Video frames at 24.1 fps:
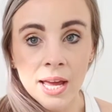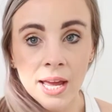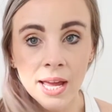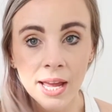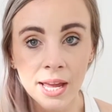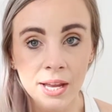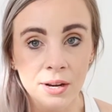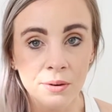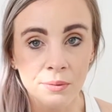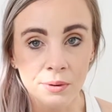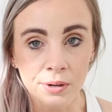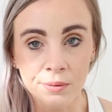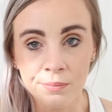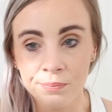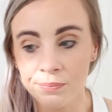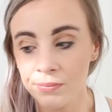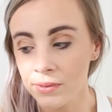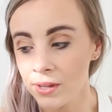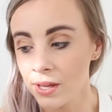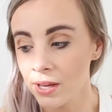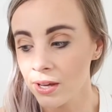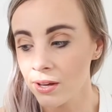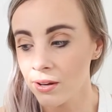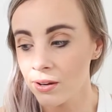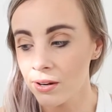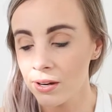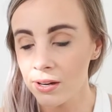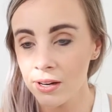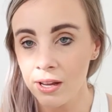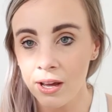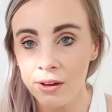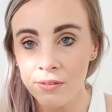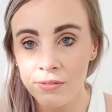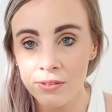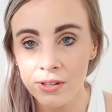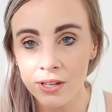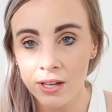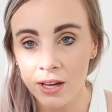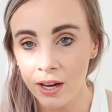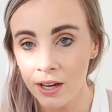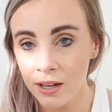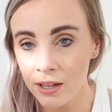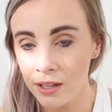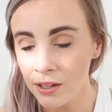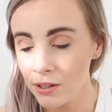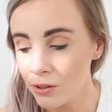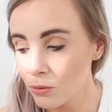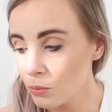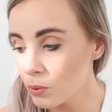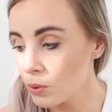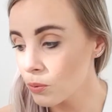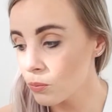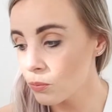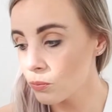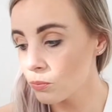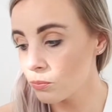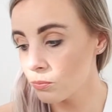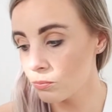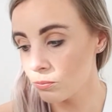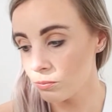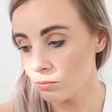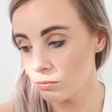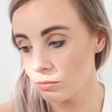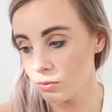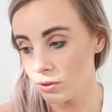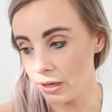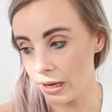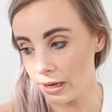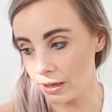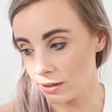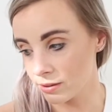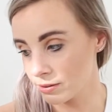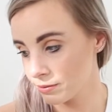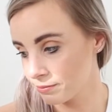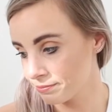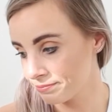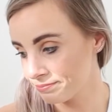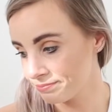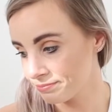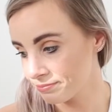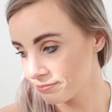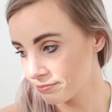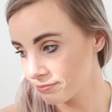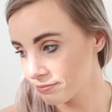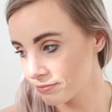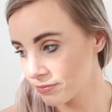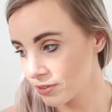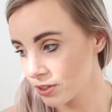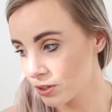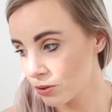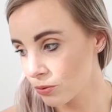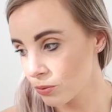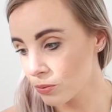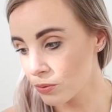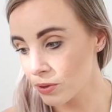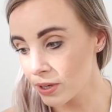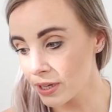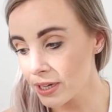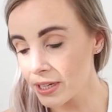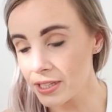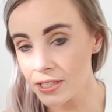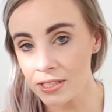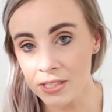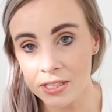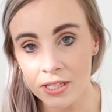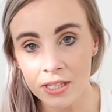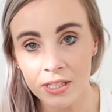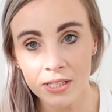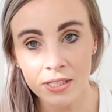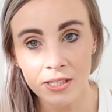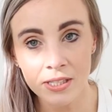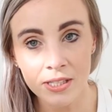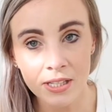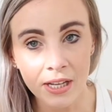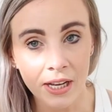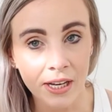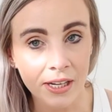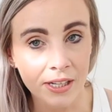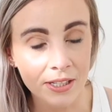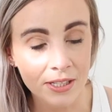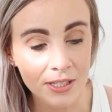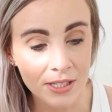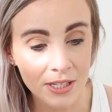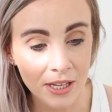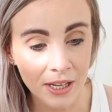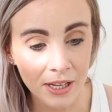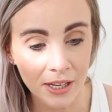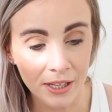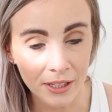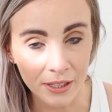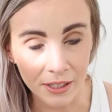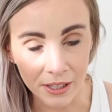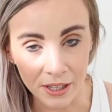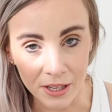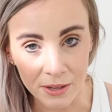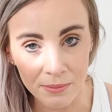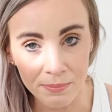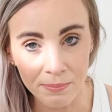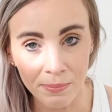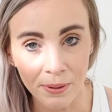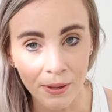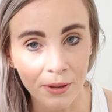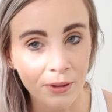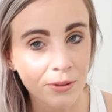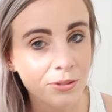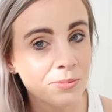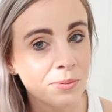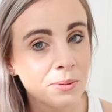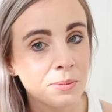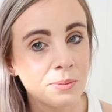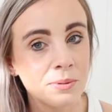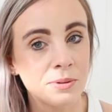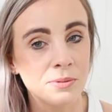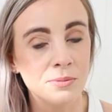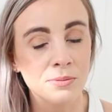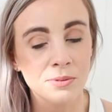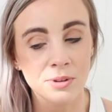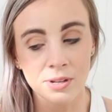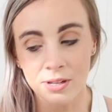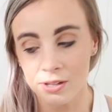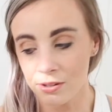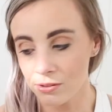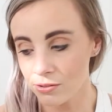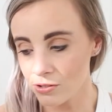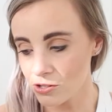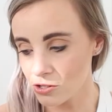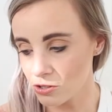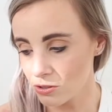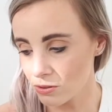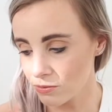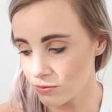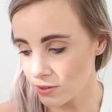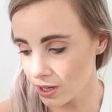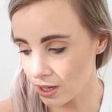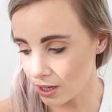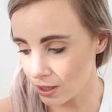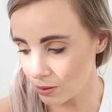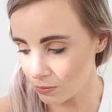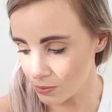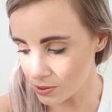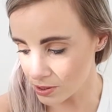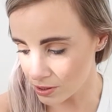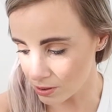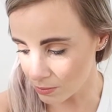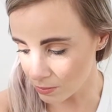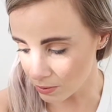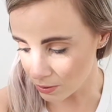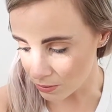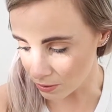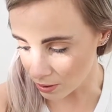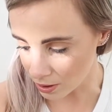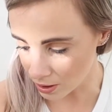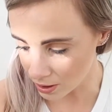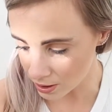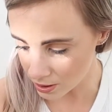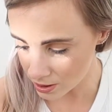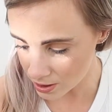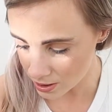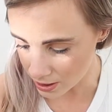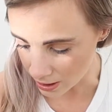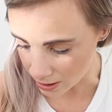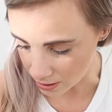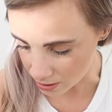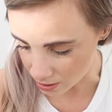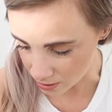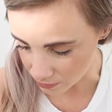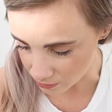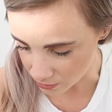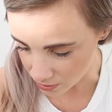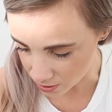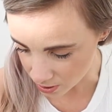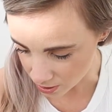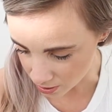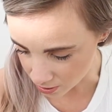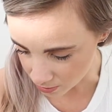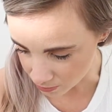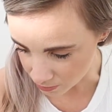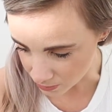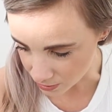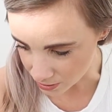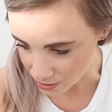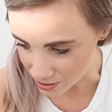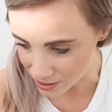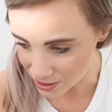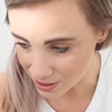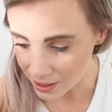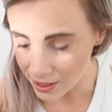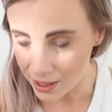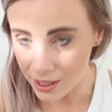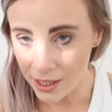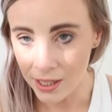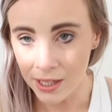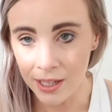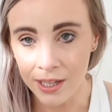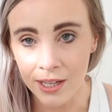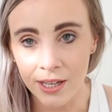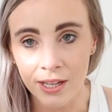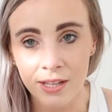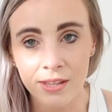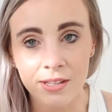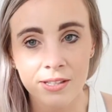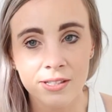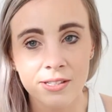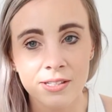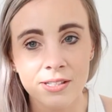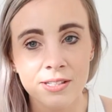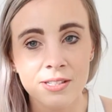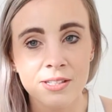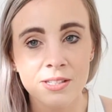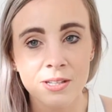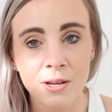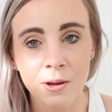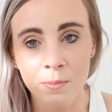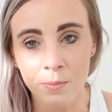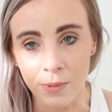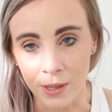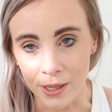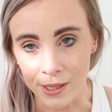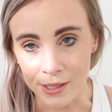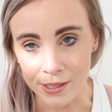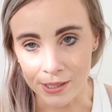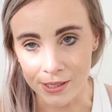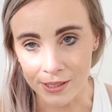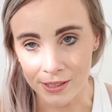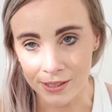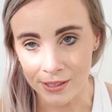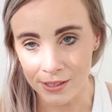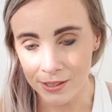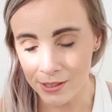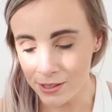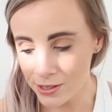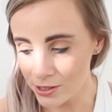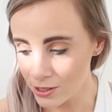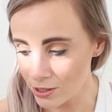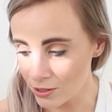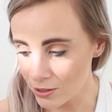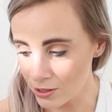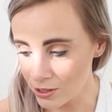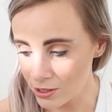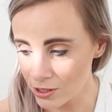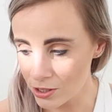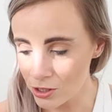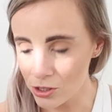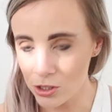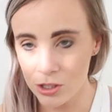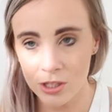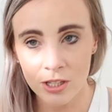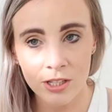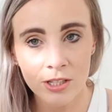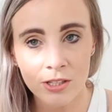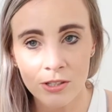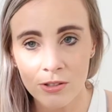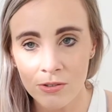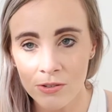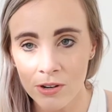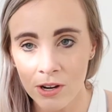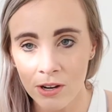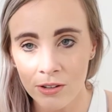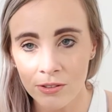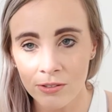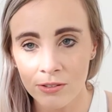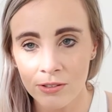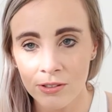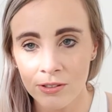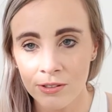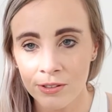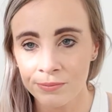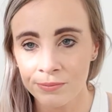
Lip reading: Anyway, love the color. We were like, we really did like take a leap because we were really not sure if the color was going to be right and everything, but this is amazing. So this is just a round